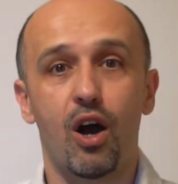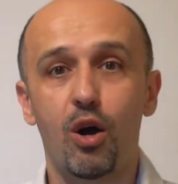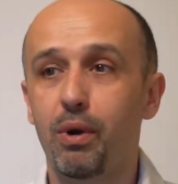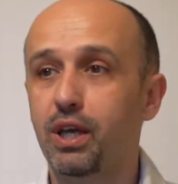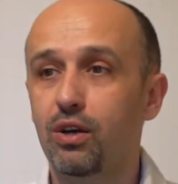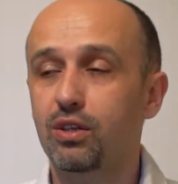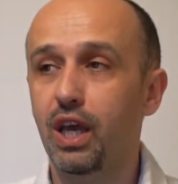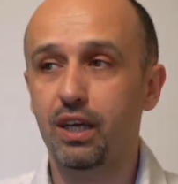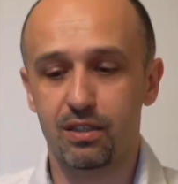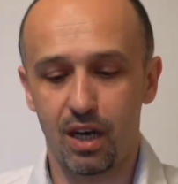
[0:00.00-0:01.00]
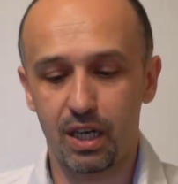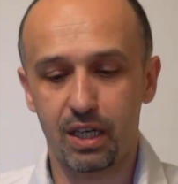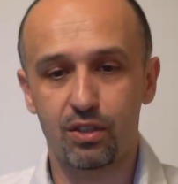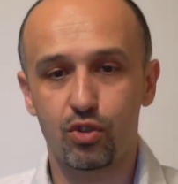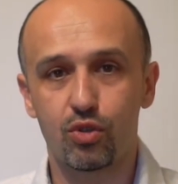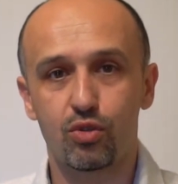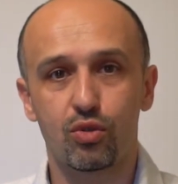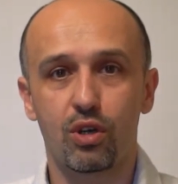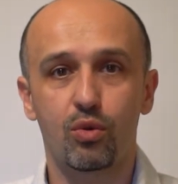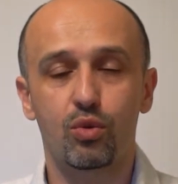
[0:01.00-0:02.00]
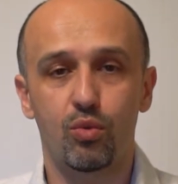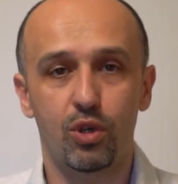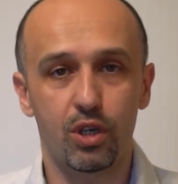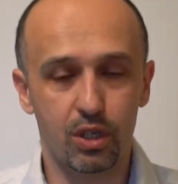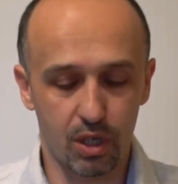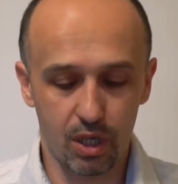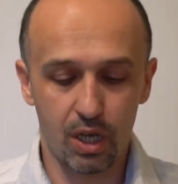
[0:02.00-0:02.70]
oh my God, yes, I can choose to go to work,